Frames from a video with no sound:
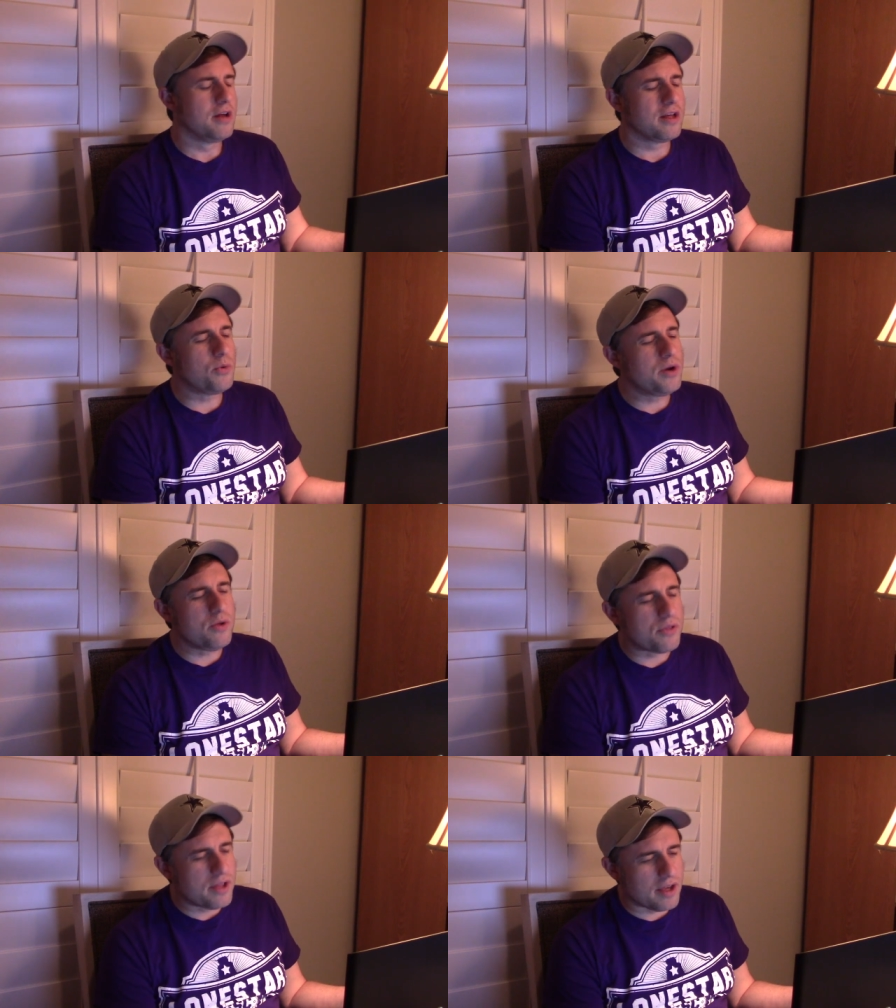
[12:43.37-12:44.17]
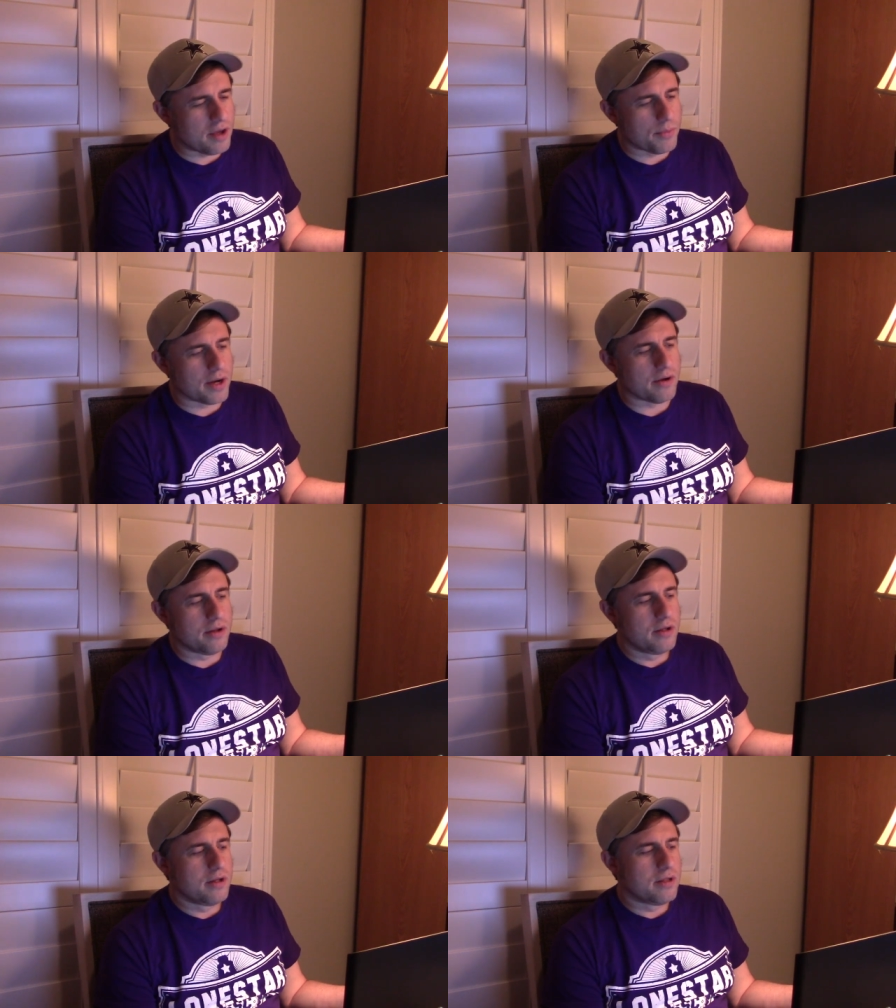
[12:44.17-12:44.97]
Like, what are you thinking about?
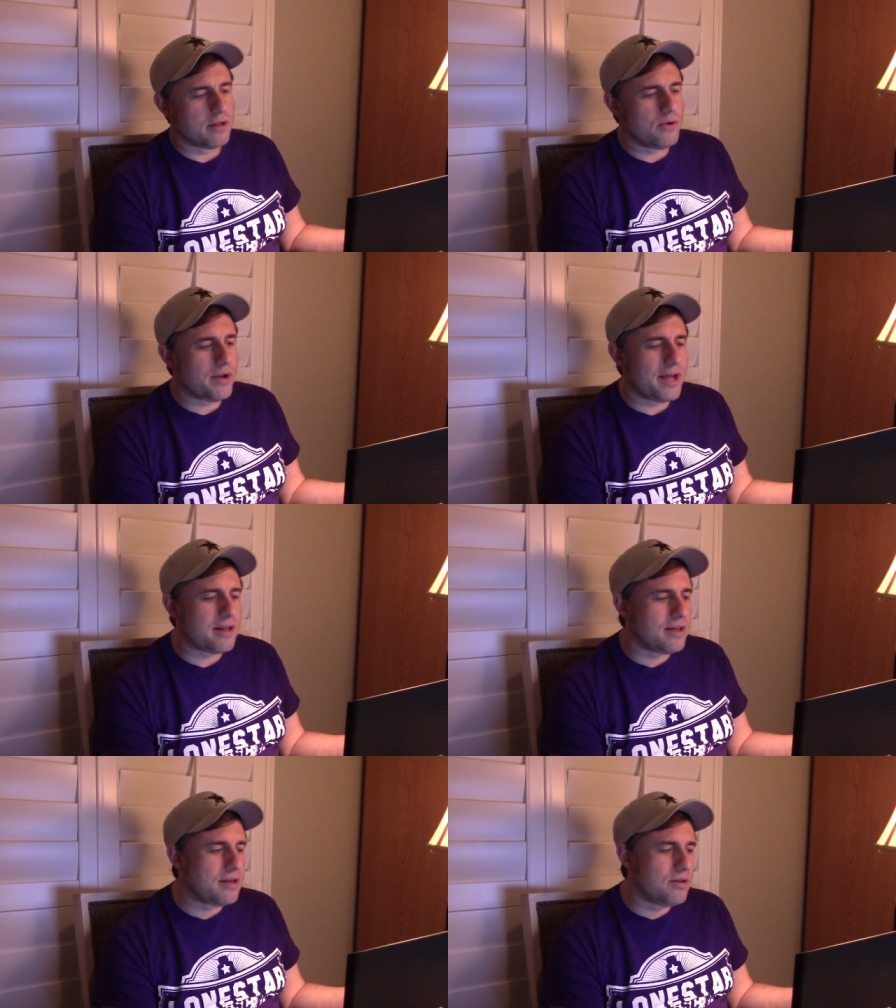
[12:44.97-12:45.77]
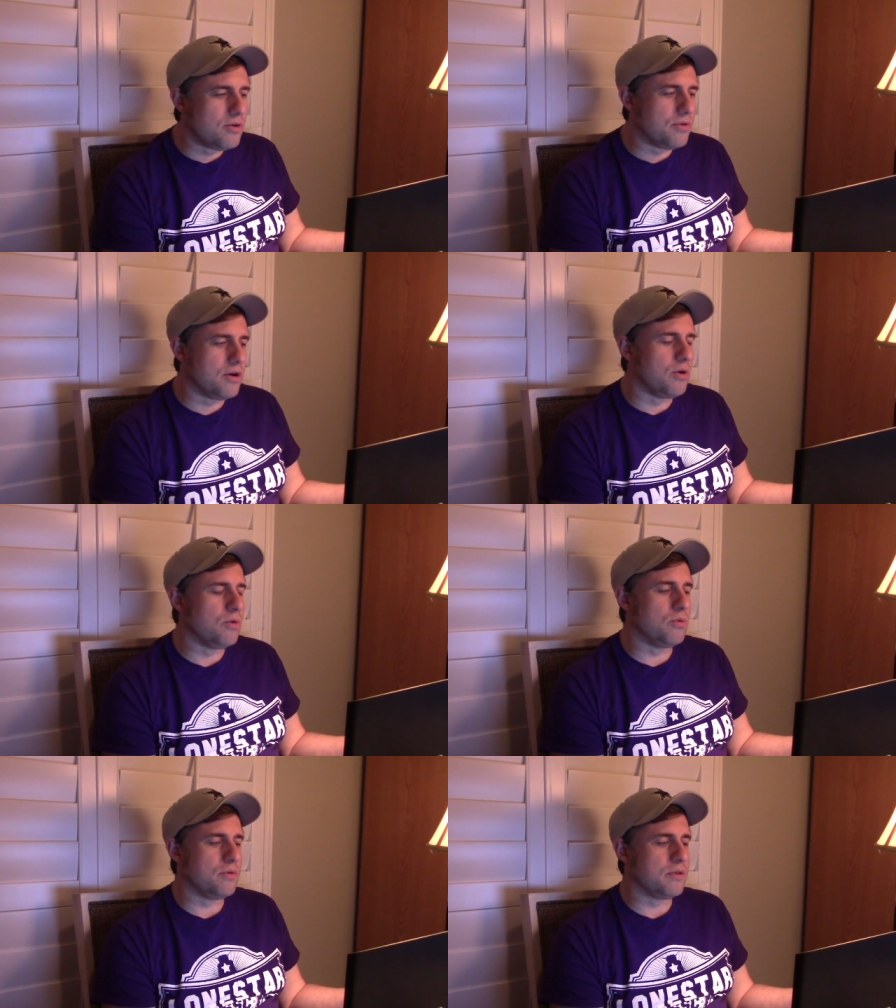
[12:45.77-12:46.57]
Don't act like you don't
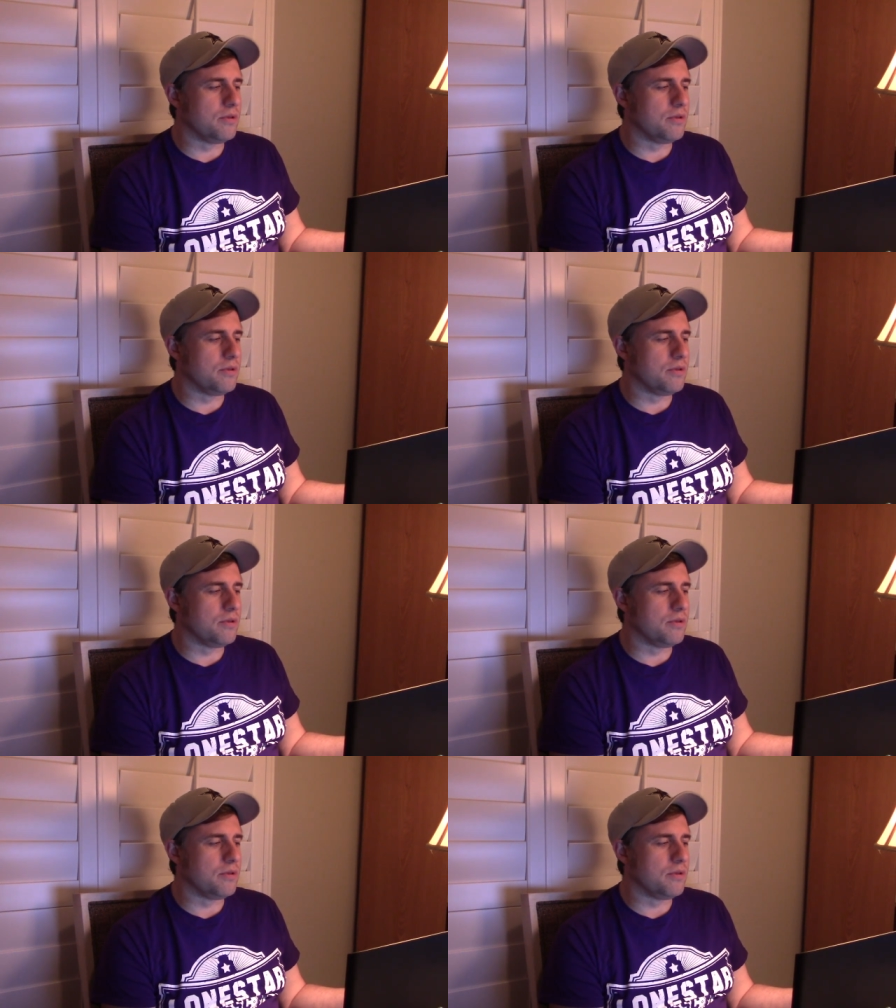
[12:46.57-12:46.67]
know